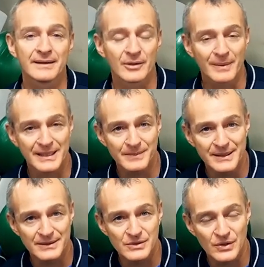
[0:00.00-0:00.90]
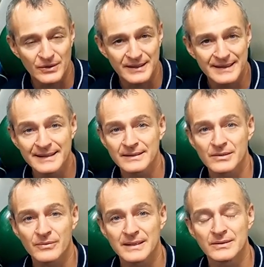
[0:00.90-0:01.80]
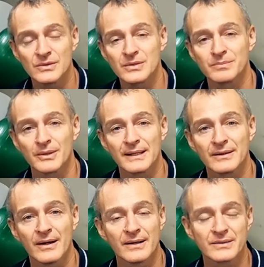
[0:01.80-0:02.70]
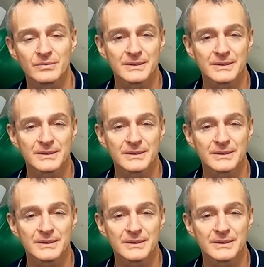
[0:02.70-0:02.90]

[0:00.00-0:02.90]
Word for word: there might have been a tourniquet to reduce blood loss,